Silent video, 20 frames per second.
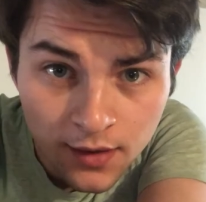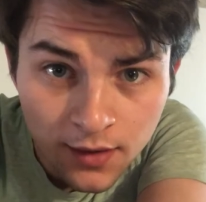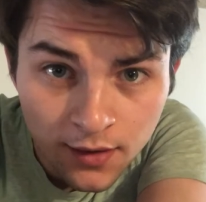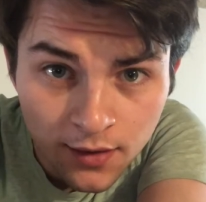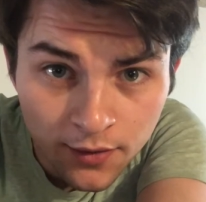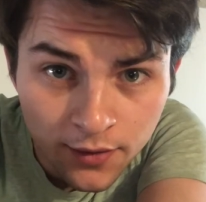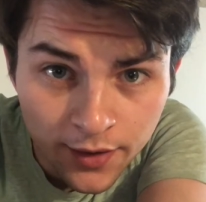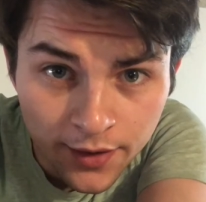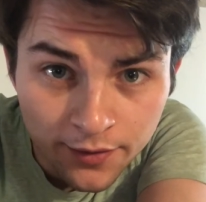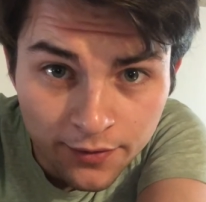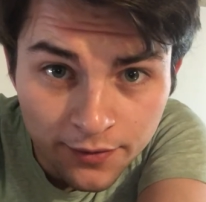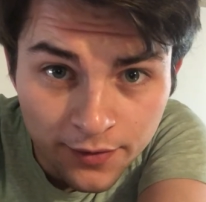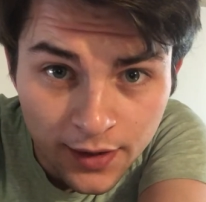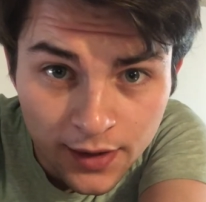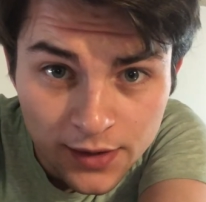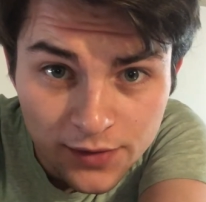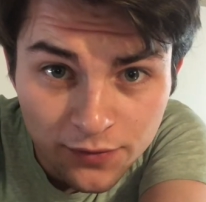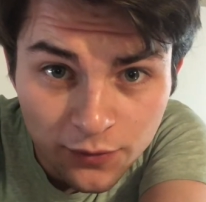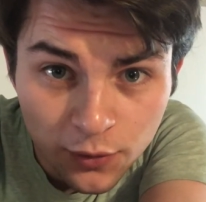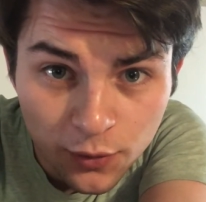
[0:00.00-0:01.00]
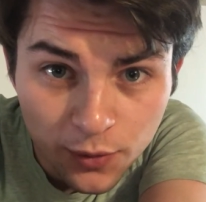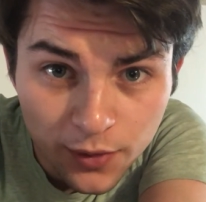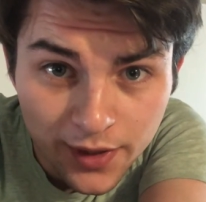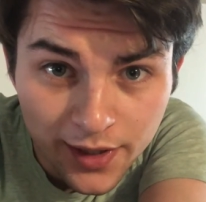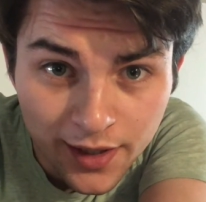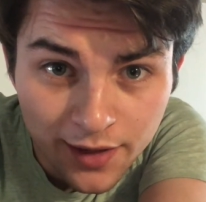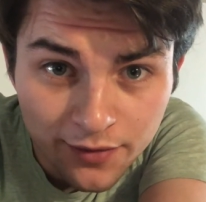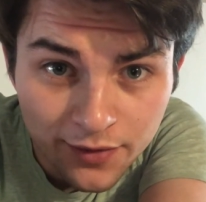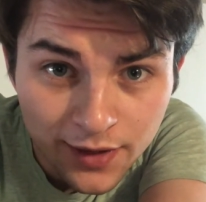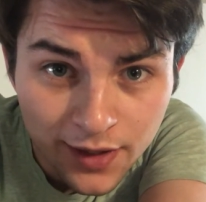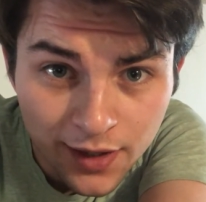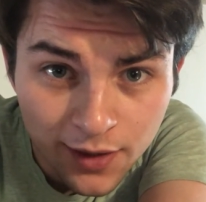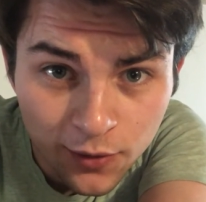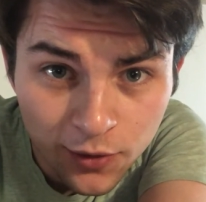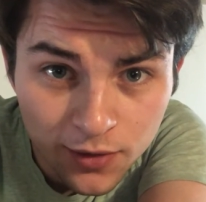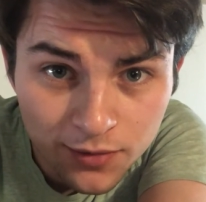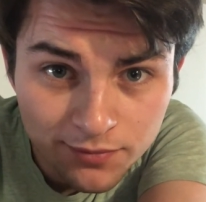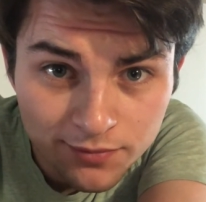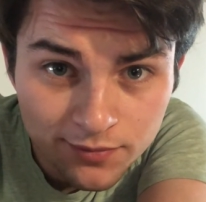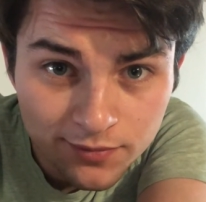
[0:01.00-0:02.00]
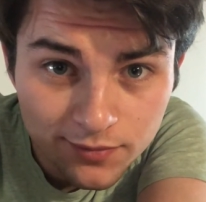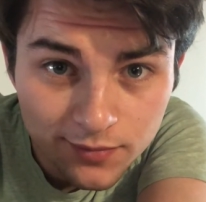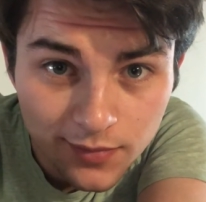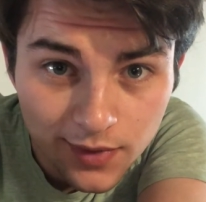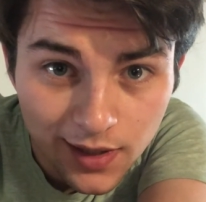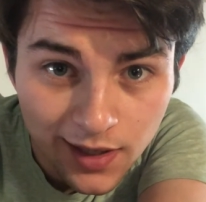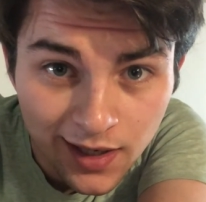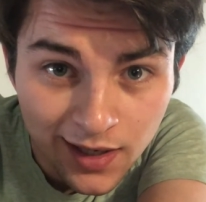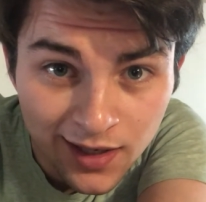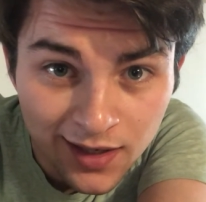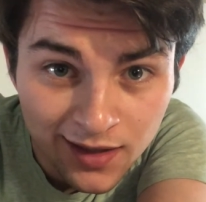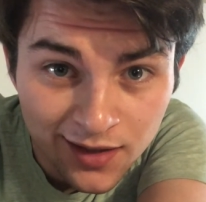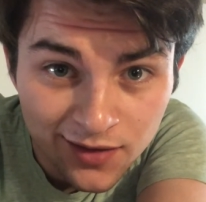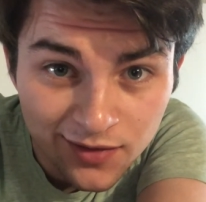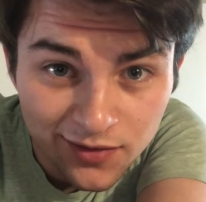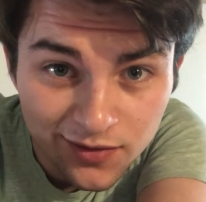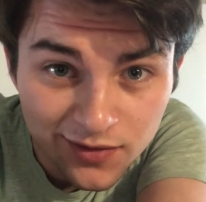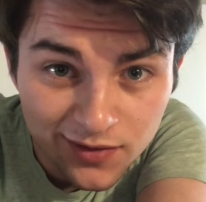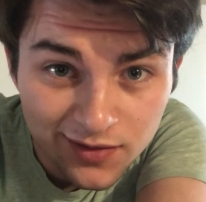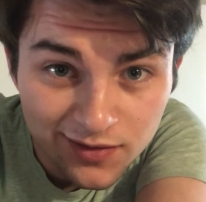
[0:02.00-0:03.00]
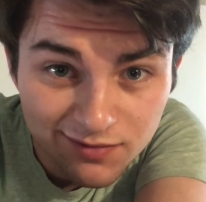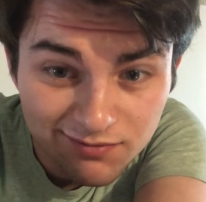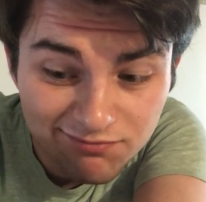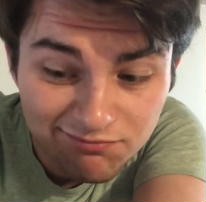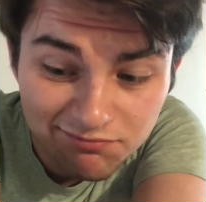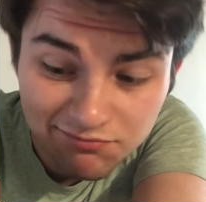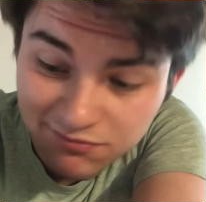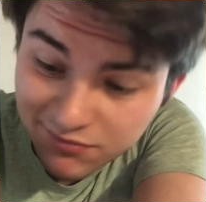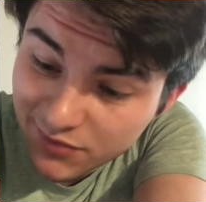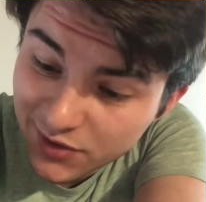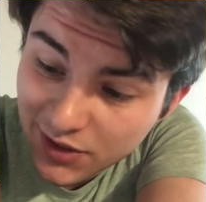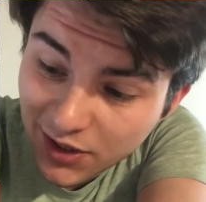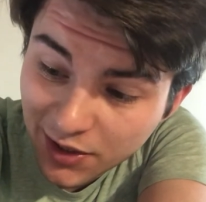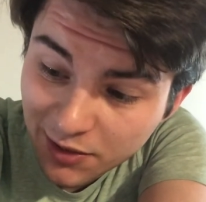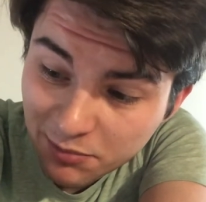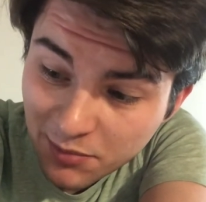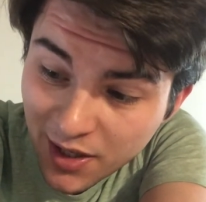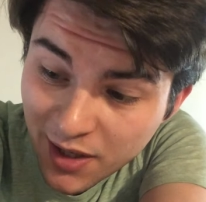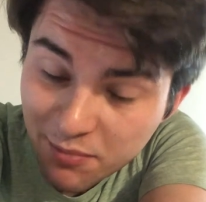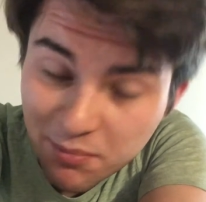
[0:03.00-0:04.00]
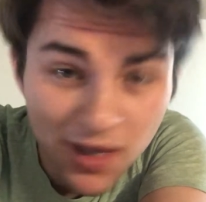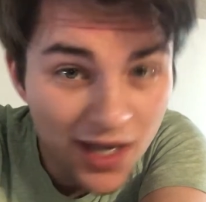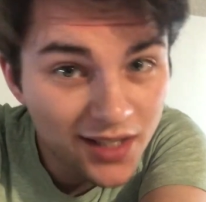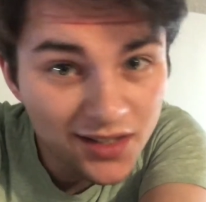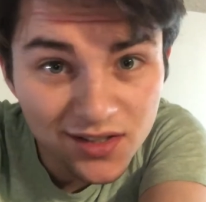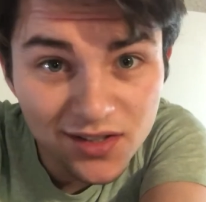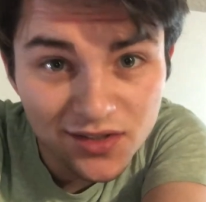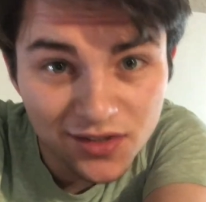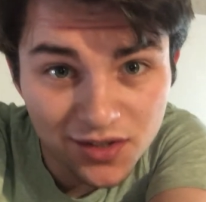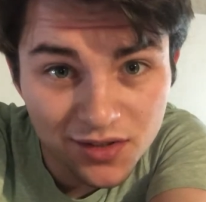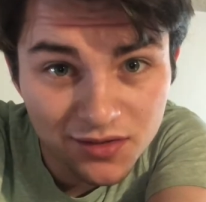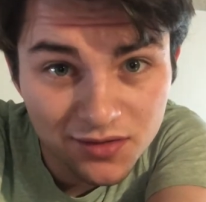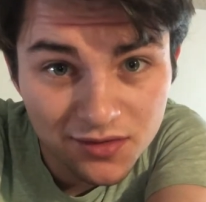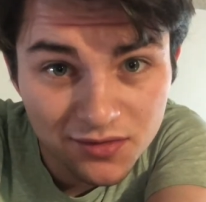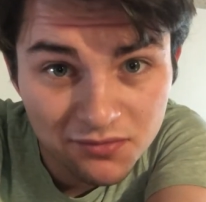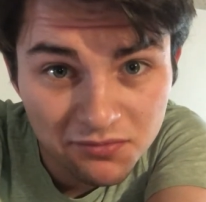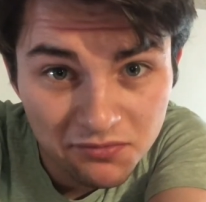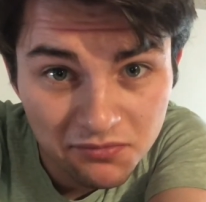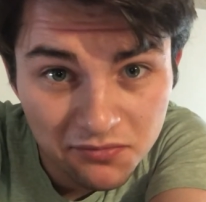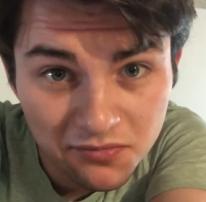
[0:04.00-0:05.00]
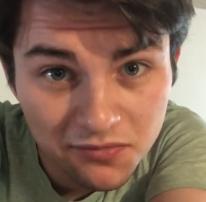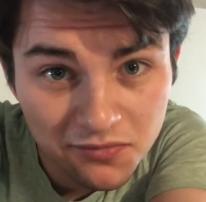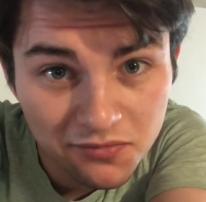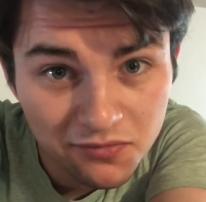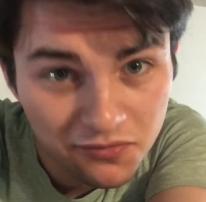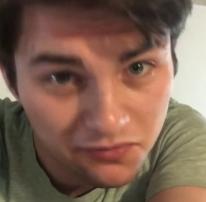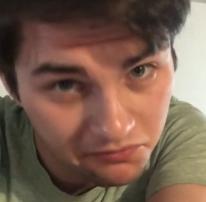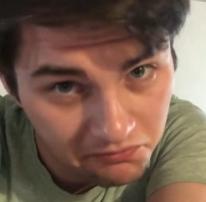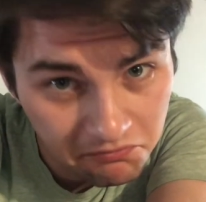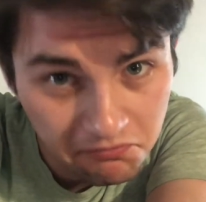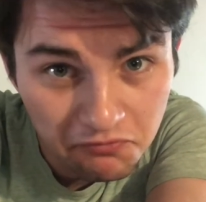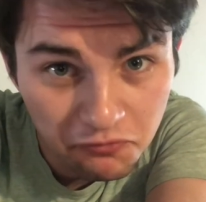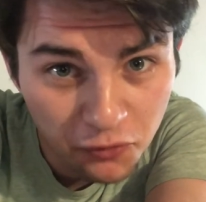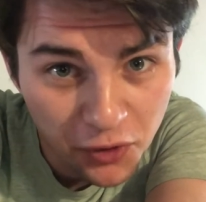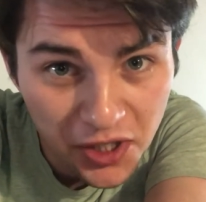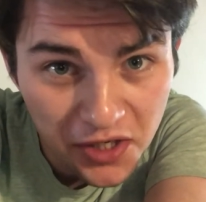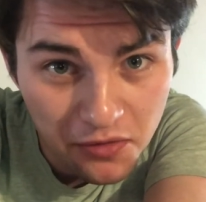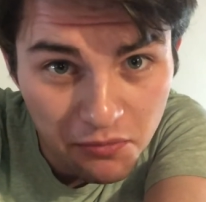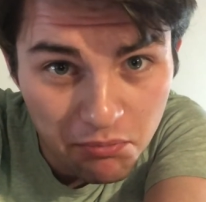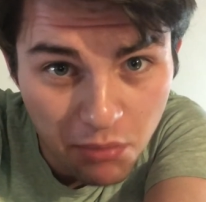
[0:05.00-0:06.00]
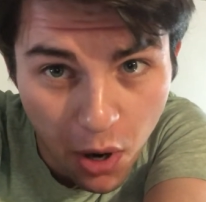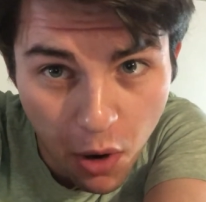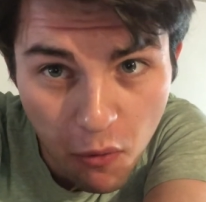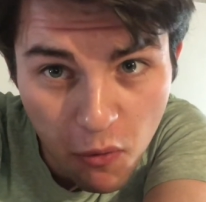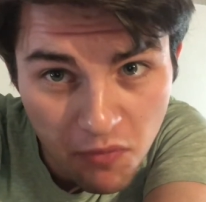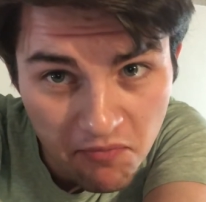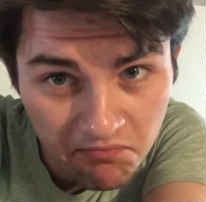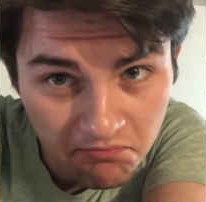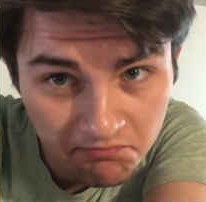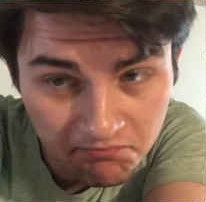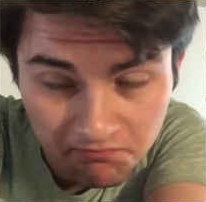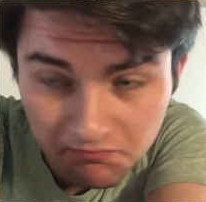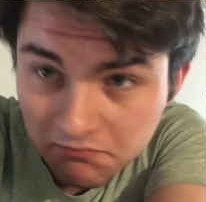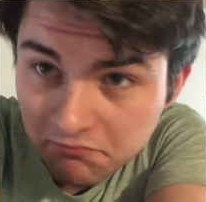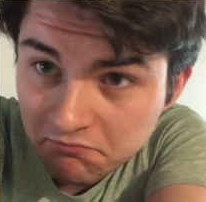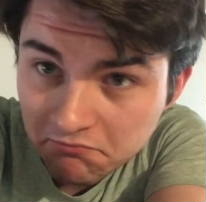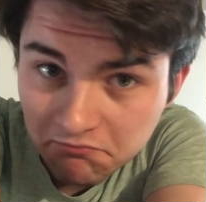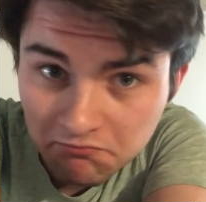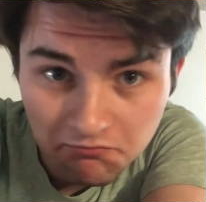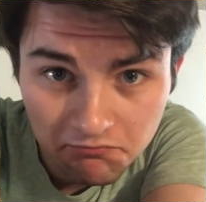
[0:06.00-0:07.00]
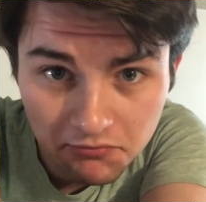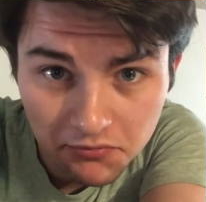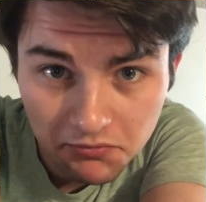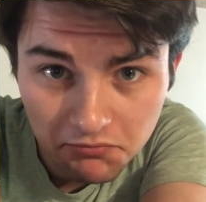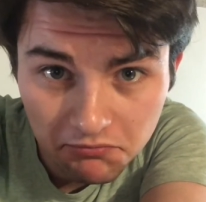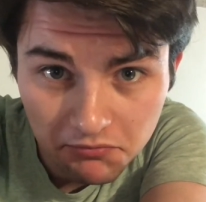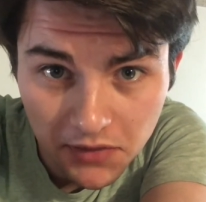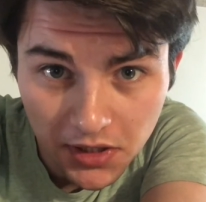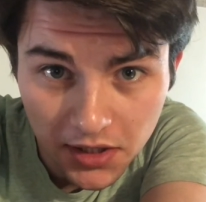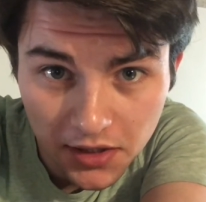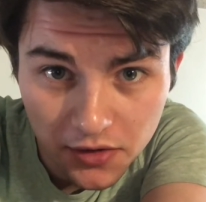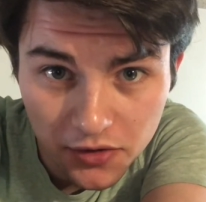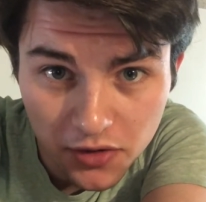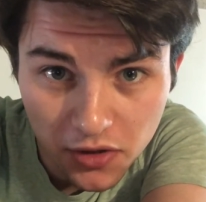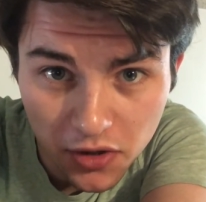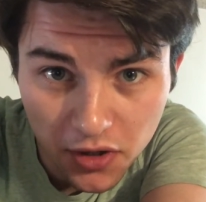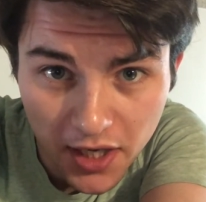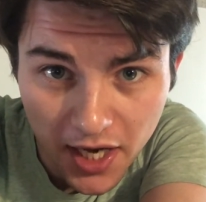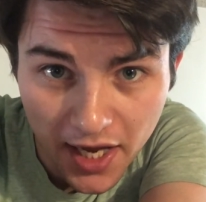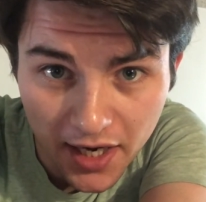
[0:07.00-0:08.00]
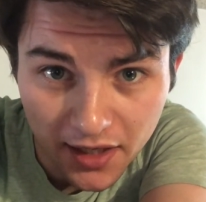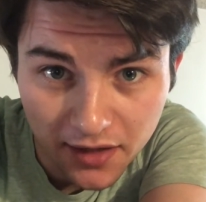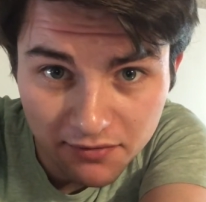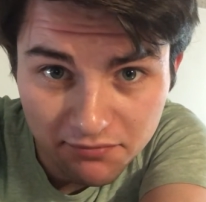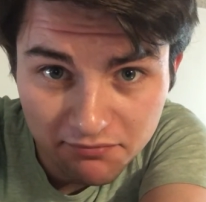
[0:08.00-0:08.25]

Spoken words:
All right, fast forward half an hour. I've done my best. Written a poem. Here's a look at it.